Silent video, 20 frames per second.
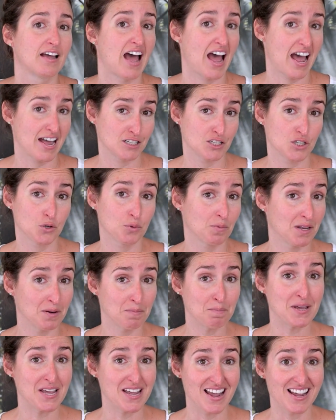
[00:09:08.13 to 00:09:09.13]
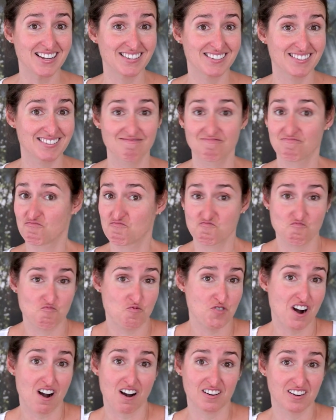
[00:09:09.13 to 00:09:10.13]
As human beings,
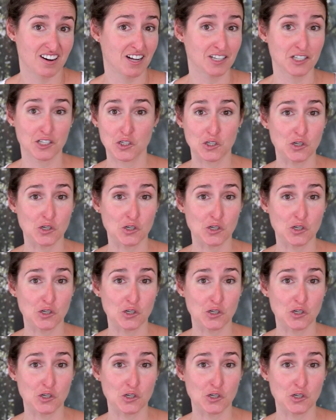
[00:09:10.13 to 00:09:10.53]
we are not